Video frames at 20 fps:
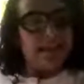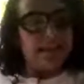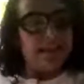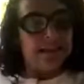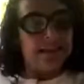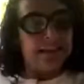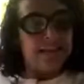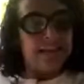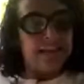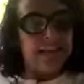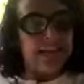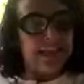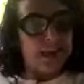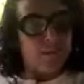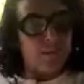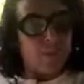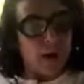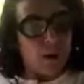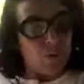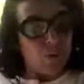third thing
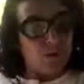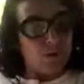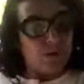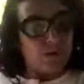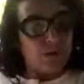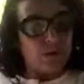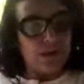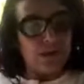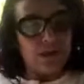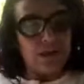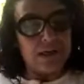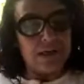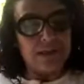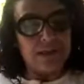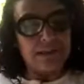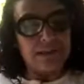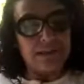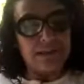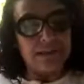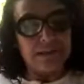about
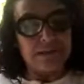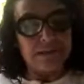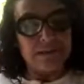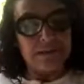this